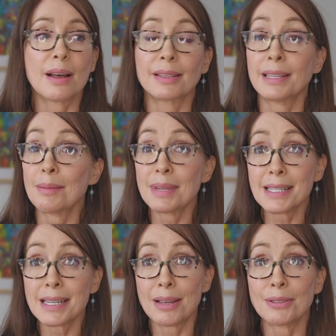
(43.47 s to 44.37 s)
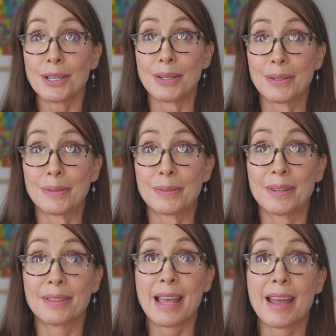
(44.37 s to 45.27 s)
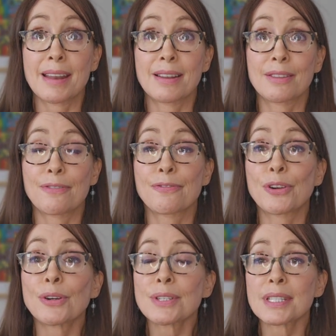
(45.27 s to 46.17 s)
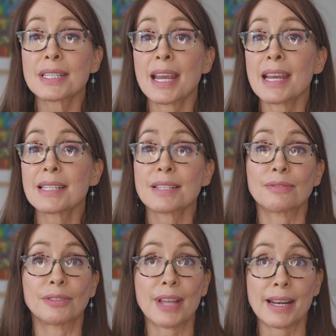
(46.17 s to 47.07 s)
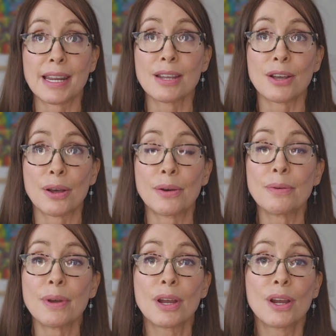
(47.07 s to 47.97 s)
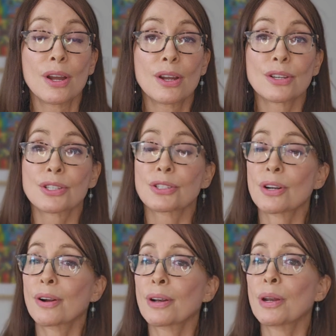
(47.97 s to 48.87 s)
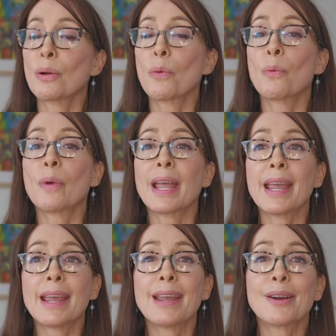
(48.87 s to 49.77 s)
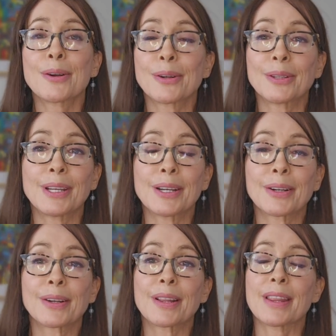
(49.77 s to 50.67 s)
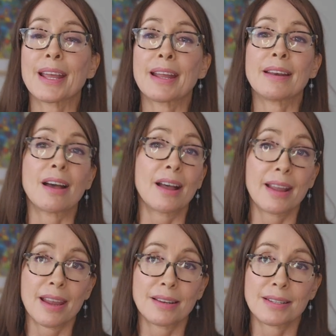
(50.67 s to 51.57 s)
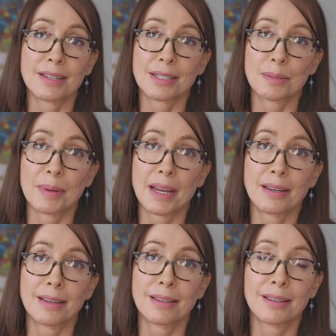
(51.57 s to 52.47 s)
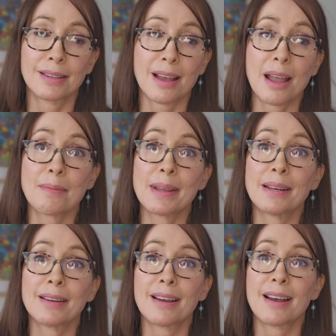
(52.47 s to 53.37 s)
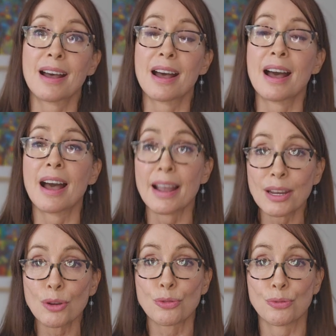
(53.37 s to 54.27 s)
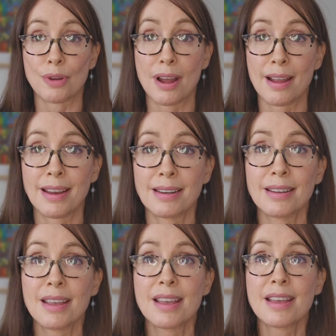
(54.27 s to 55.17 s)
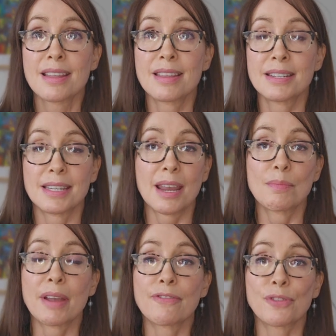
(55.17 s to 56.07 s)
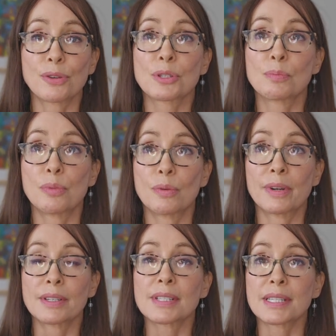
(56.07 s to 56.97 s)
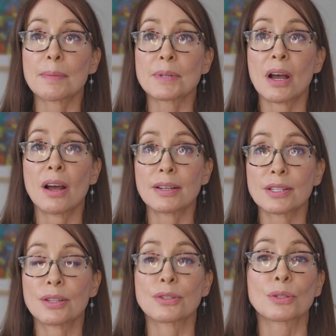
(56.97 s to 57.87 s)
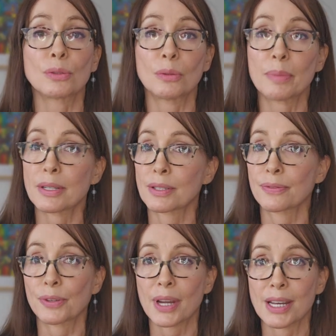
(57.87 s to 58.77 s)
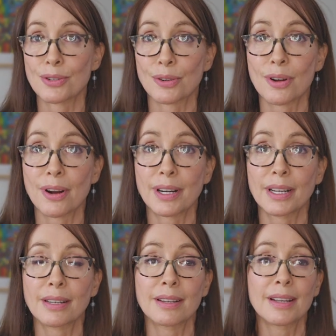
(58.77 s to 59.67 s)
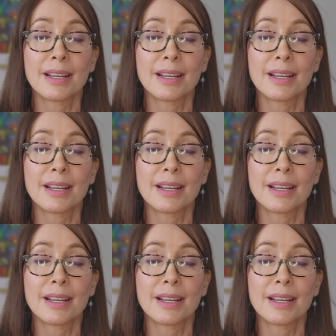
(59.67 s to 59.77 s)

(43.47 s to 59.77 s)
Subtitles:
Let me tell you that the first taste of letting go started way earlier than I anticipated. I cried the day my firstborn stepped onto the school bus for kindergarten.